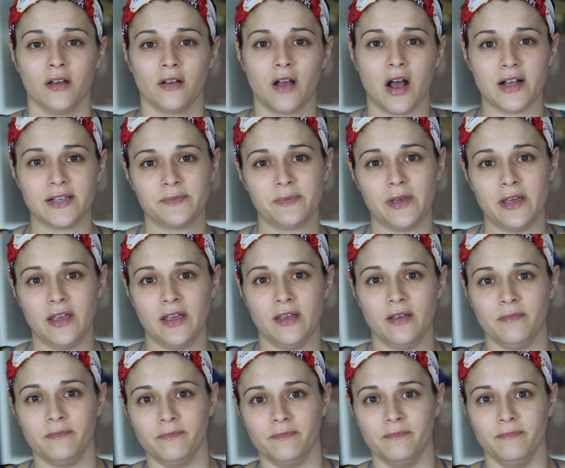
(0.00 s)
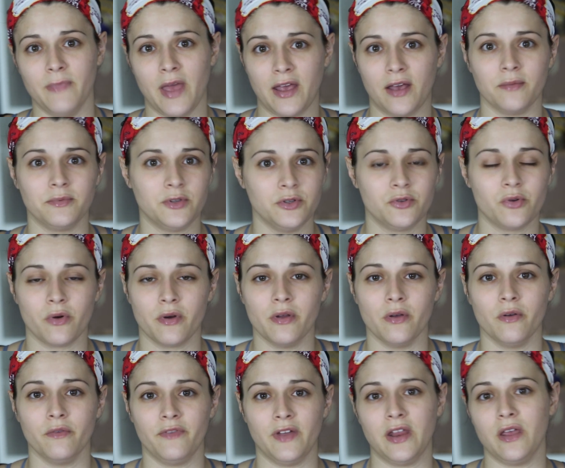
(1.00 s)
cosplay makeup
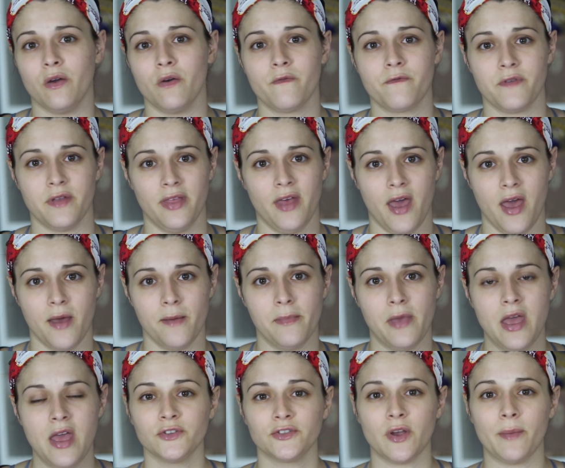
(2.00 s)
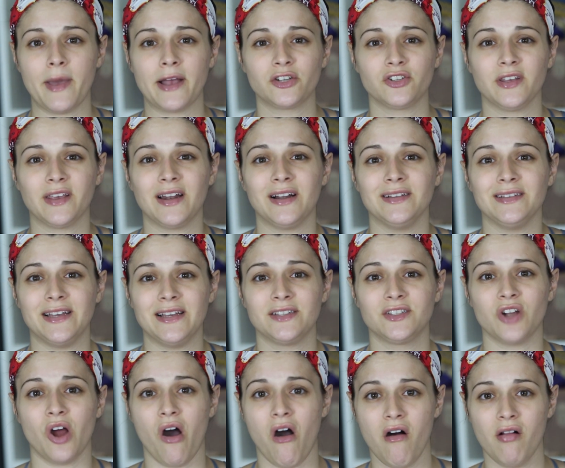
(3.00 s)
tutorial video for them. So I'm actually gonna
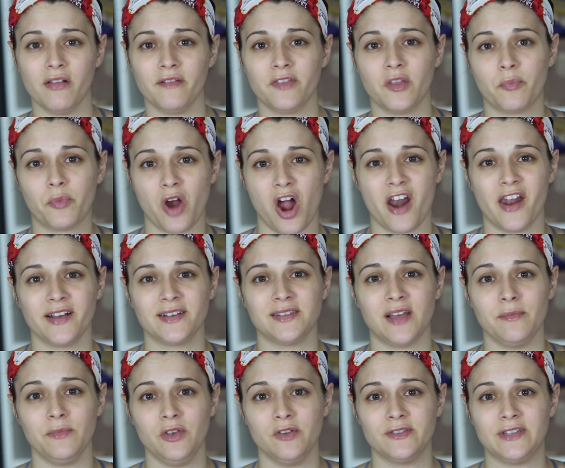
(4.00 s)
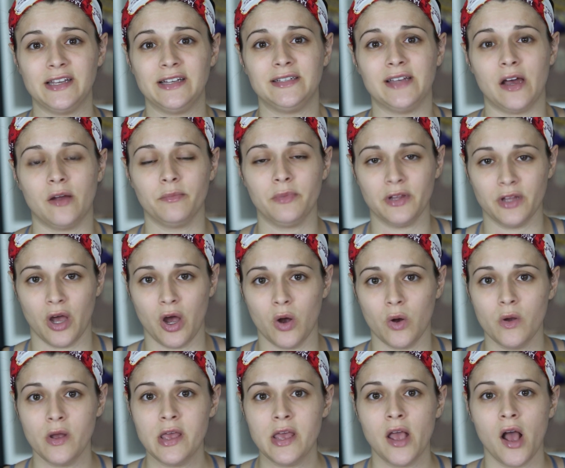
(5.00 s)
list all of the products I'm using down
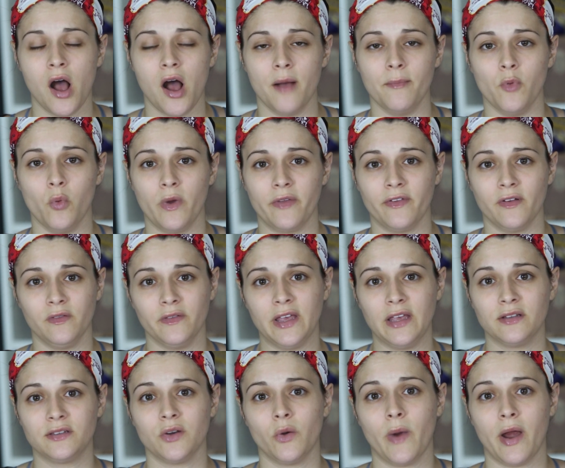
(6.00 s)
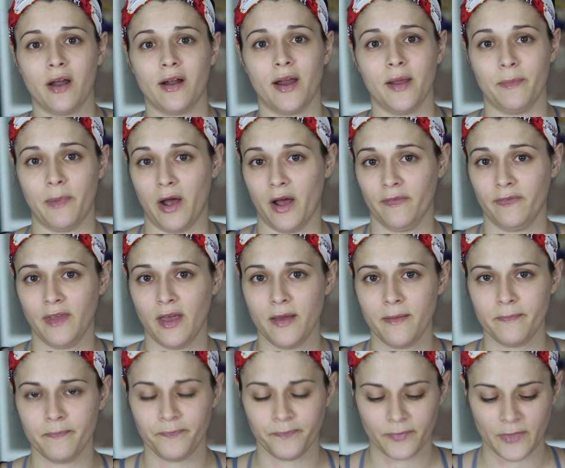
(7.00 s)
below with a link to where I bought
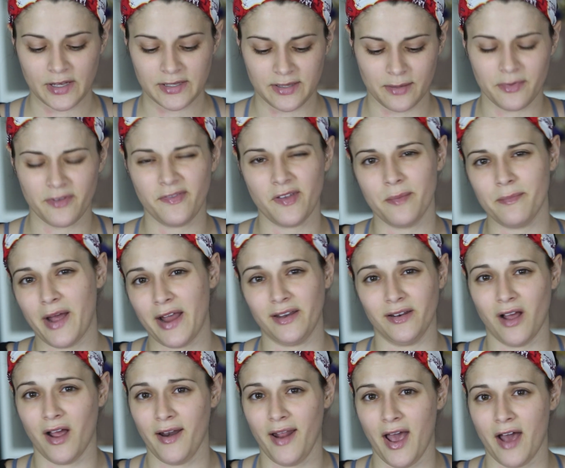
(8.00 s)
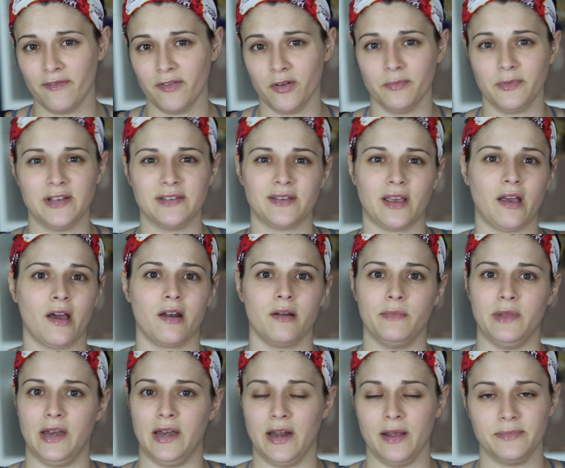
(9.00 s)
them. Some of them might not have them because I got
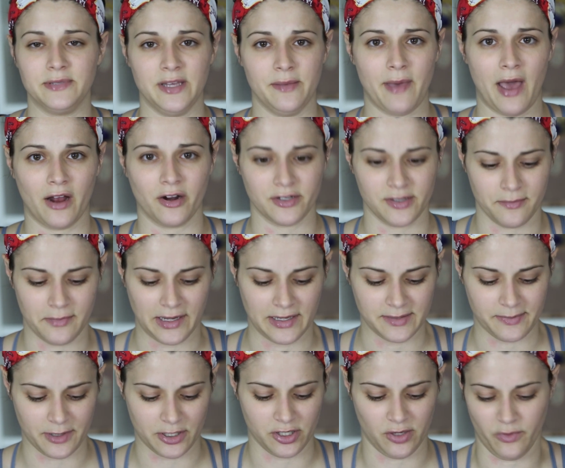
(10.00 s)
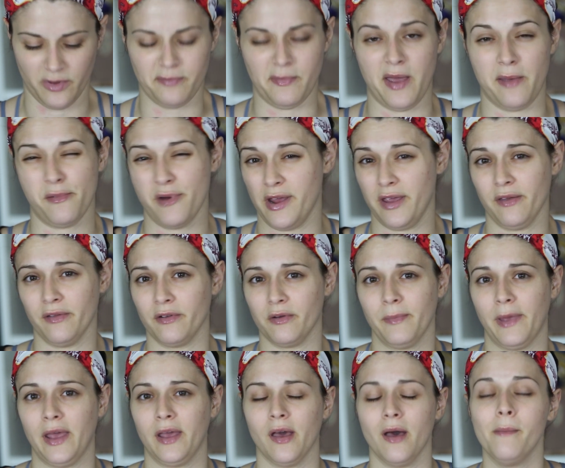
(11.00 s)
them in an Ipsy bag or something, especially with my regular
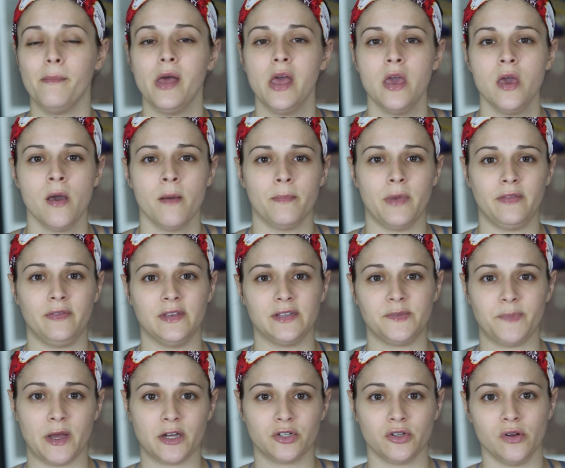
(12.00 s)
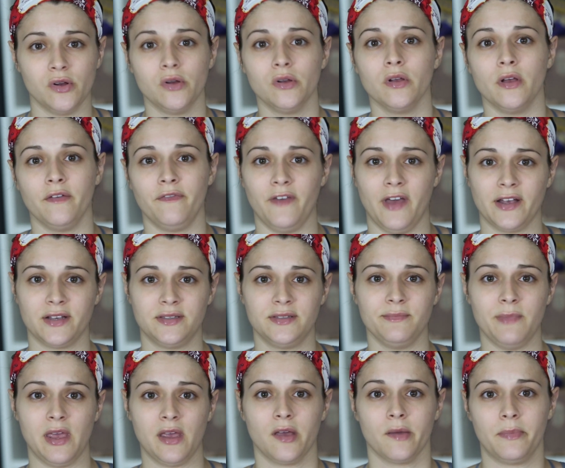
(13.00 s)
makeup. But the special effects
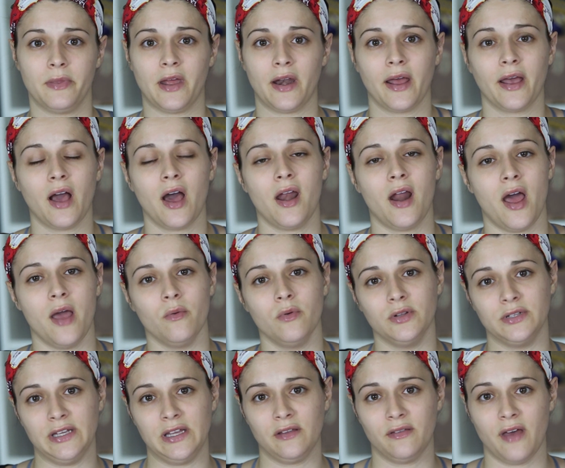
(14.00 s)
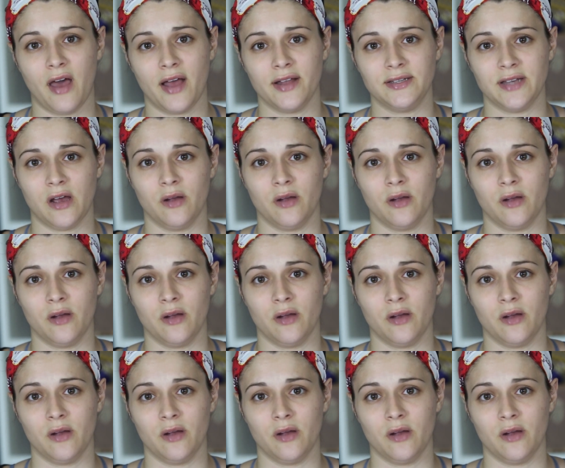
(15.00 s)
makeup that I got, I will link that